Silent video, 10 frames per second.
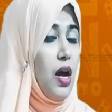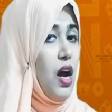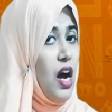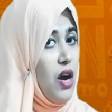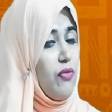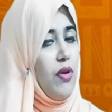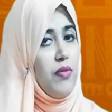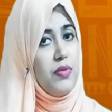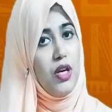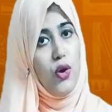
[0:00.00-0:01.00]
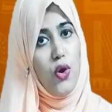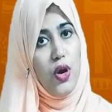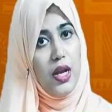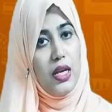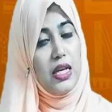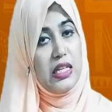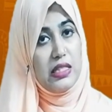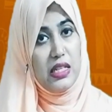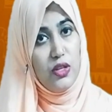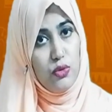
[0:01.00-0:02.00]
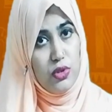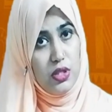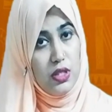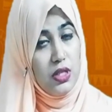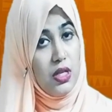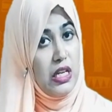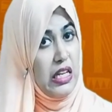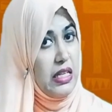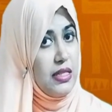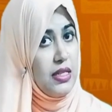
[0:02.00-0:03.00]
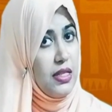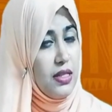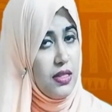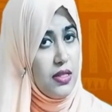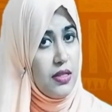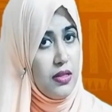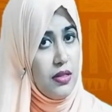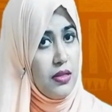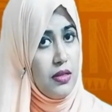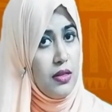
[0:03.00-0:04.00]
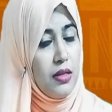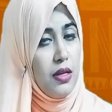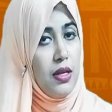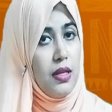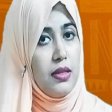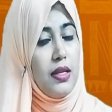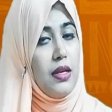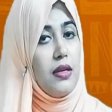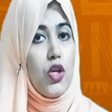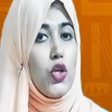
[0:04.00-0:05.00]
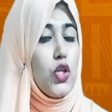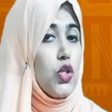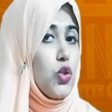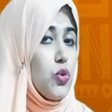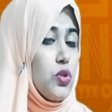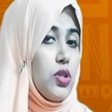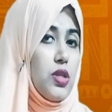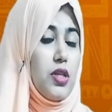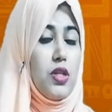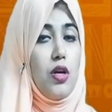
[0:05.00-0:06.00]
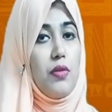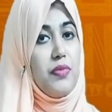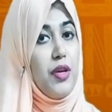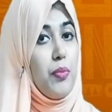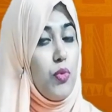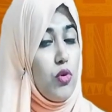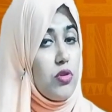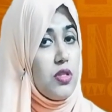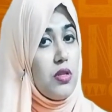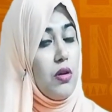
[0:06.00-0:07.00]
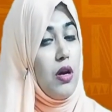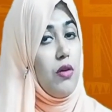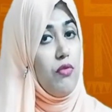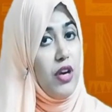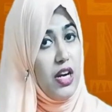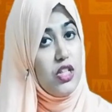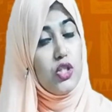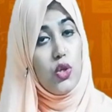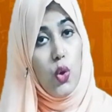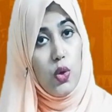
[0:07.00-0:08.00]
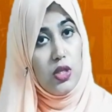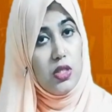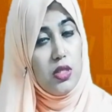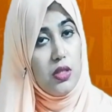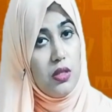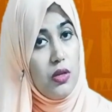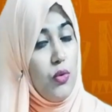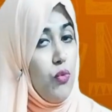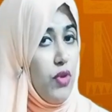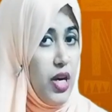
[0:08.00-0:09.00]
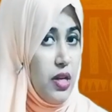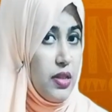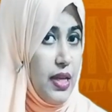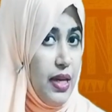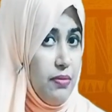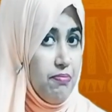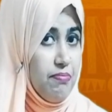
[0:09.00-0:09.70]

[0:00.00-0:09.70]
half of the oil is used, isn't it? Then 2/3 of the books were sold, weren't they?